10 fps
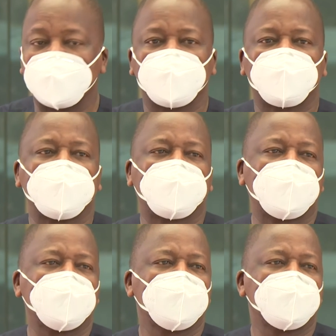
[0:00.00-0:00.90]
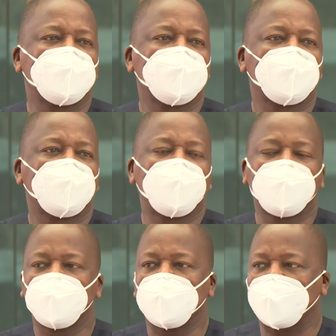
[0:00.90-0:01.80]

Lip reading: of people who